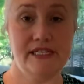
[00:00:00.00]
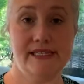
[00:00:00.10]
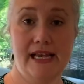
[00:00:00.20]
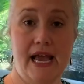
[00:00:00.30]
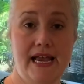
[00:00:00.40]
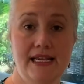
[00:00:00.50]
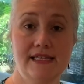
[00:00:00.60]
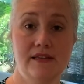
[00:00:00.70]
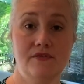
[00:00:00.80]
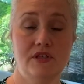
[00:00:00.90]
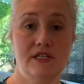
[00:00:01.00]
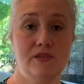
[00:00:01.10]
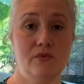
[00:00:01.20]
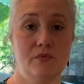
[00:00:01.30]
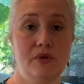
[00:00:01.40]
size of this
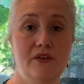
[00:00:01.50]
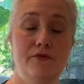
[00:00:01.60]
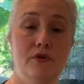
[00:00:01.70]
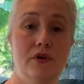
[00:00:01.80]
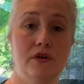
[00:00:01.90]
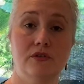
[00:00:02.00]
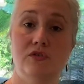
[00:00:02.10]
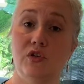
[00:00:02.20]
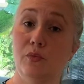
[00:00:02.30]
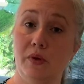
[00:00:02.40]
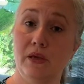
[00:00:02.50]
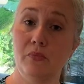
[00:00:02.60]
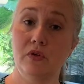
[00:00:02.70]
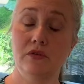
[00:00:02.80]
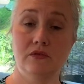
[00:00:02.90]
would be for 2
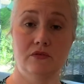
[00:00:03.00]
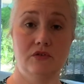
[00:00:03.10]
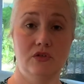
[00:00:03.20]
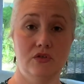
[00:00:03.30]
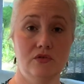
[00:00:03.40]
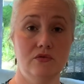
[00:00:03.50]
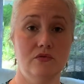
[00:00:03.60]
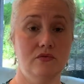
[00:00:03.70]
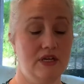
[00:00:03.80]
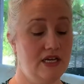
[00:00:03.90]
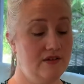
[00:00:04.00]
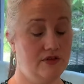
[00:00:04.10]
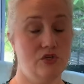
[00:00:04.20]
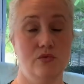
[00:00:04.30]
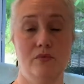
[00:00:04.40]
people, 2
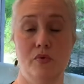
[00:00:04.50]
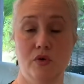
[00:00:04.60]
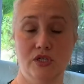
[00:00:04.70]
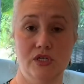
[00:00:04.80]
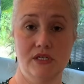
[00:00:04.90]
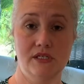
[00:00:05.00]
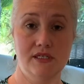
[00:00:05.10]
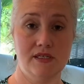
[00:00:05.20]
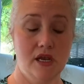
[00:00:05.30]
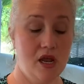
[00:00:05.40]
individual portions.